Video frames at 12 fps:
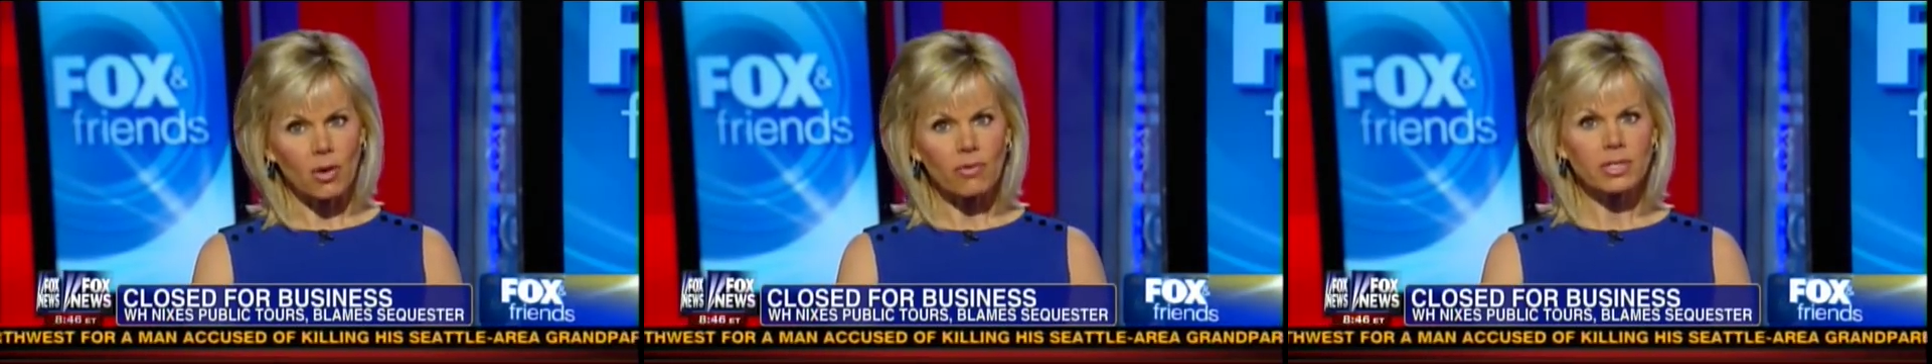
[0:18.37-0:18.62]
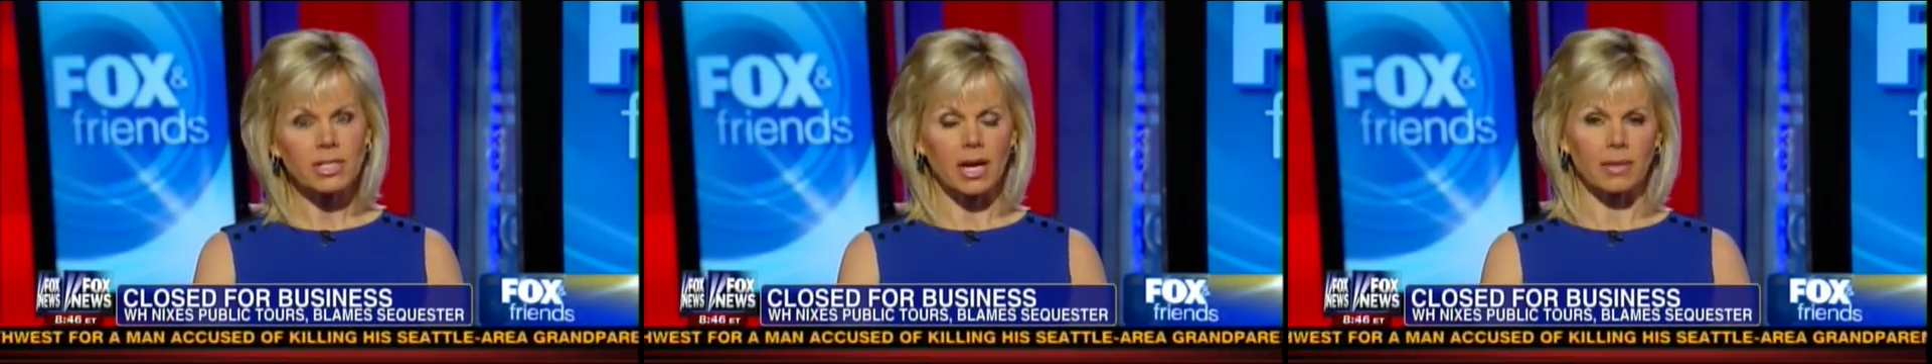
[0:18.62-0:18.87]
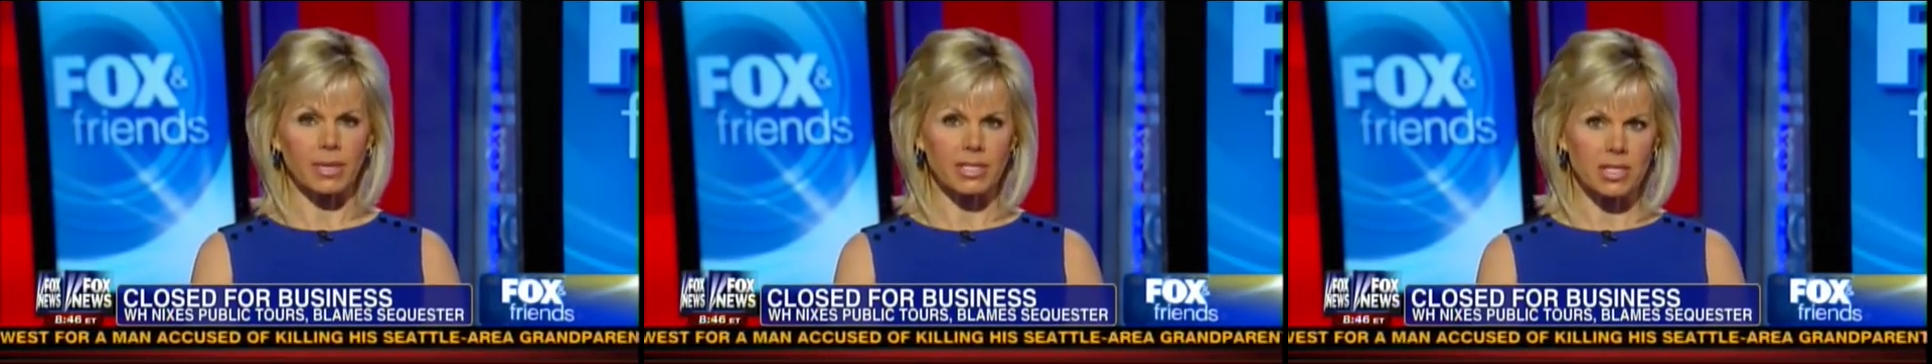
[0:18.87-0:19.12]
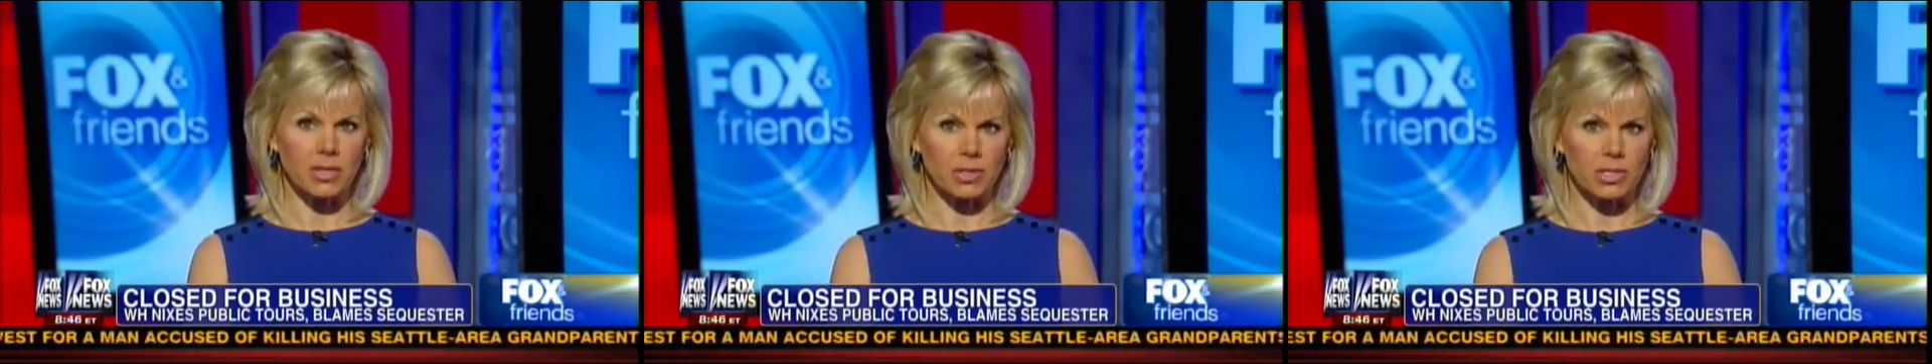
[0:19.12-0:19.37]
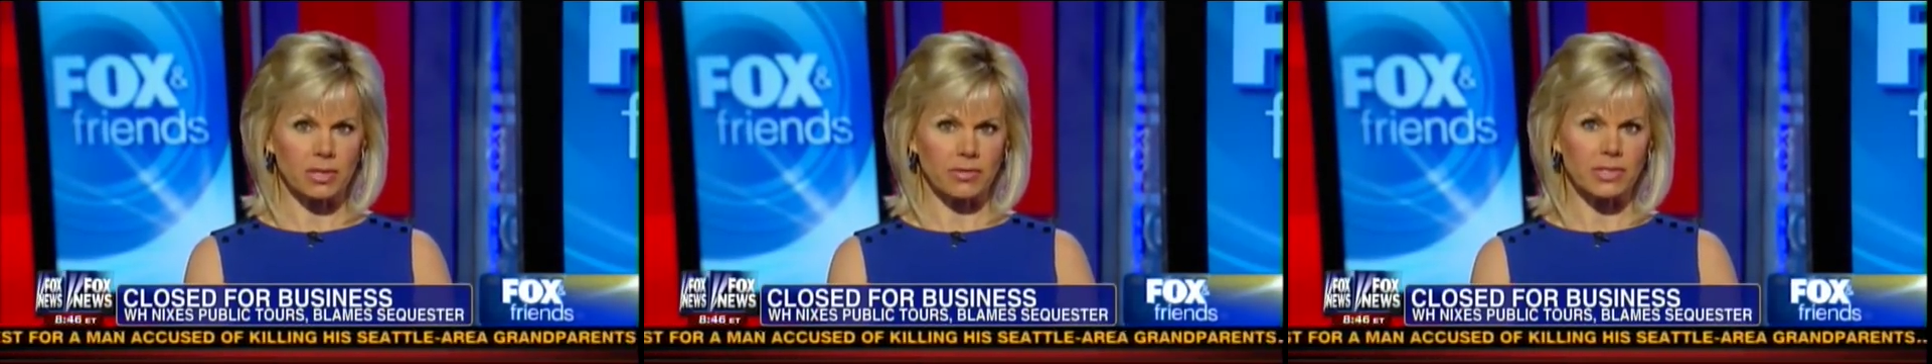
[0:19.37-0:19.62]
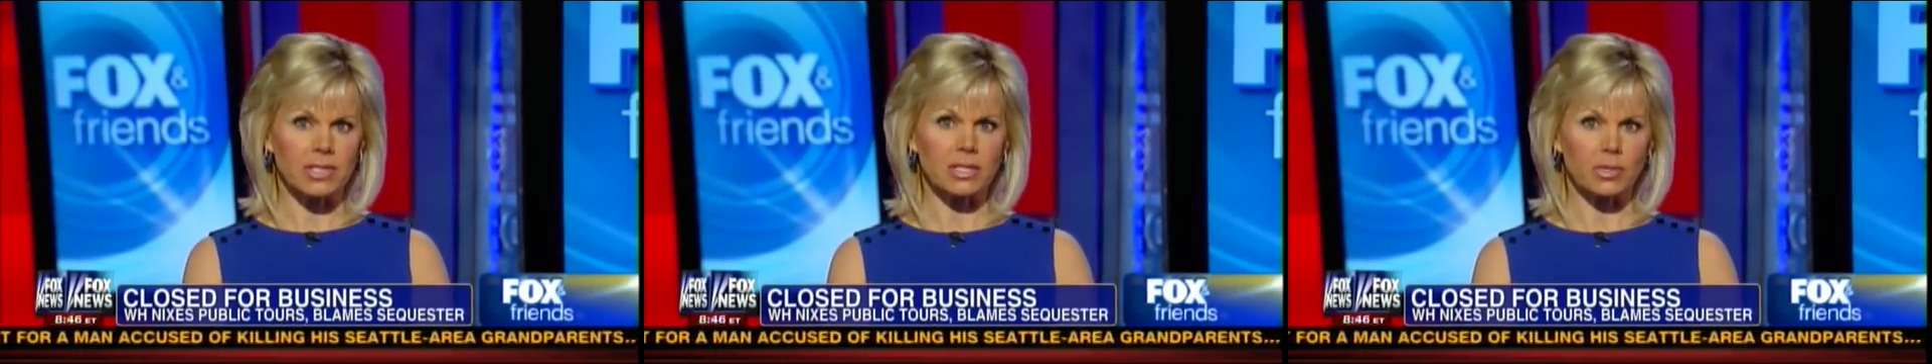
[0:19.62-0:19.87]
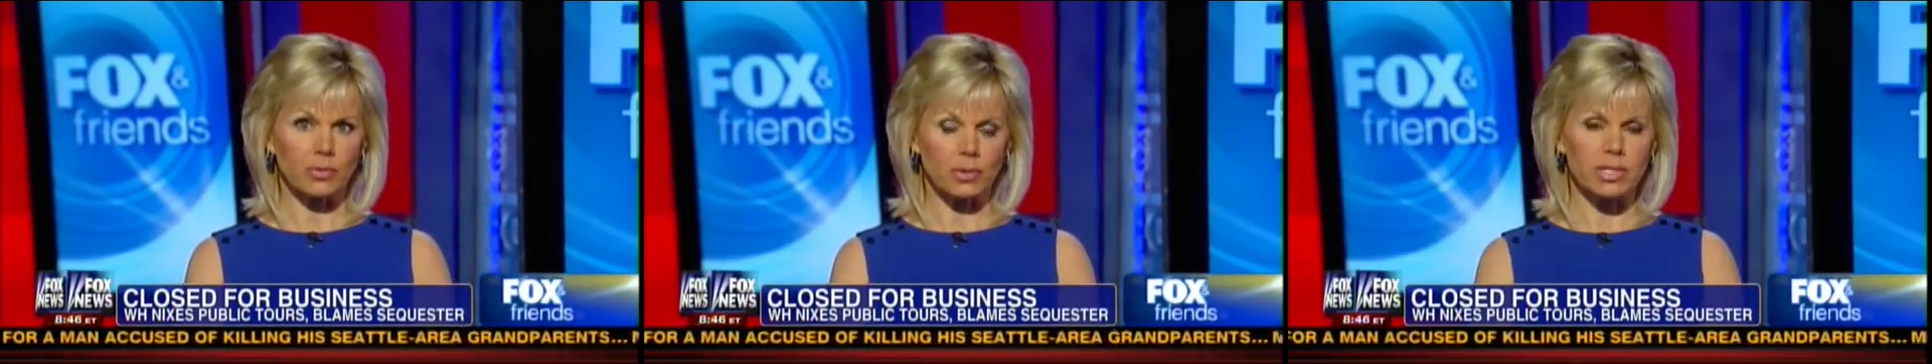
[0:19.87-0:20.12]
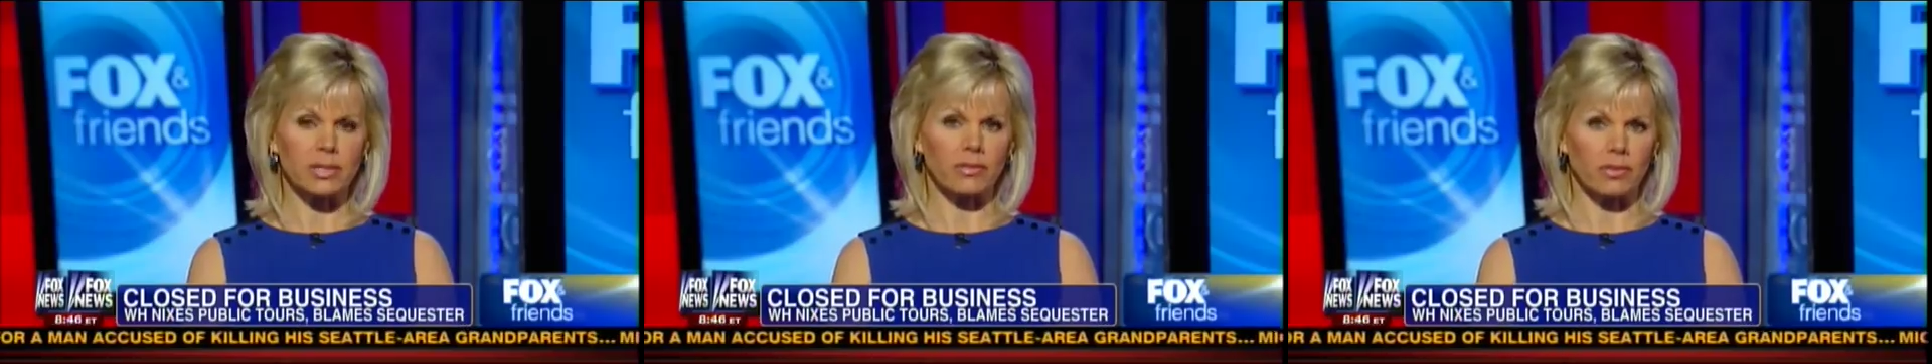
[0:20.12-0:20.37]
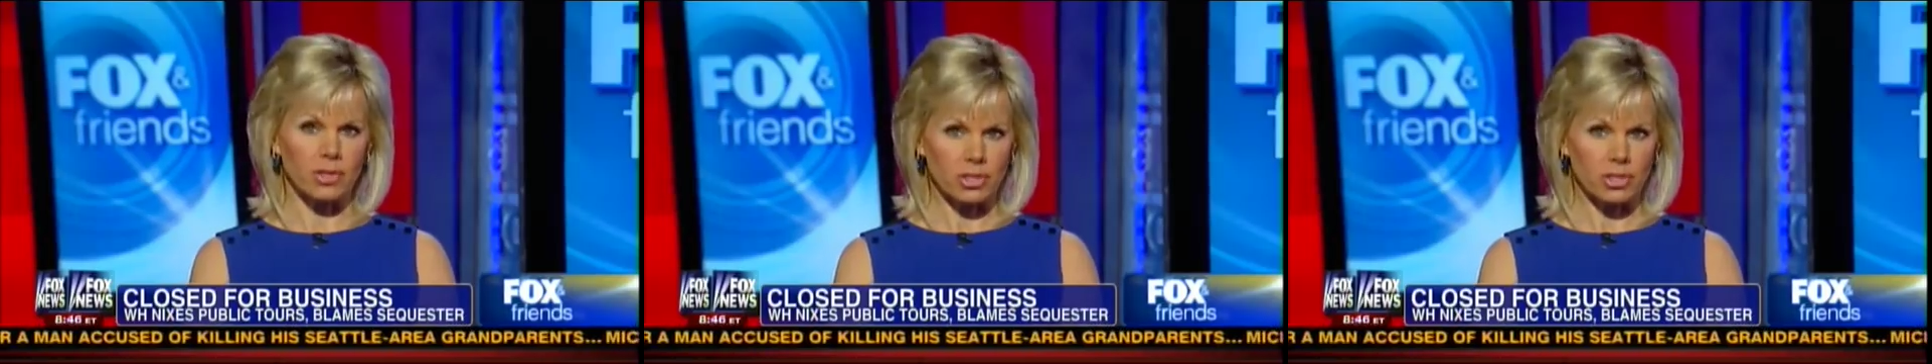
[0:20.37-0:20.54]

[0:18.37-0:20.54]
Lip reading: overtime by Secret Service as the reason for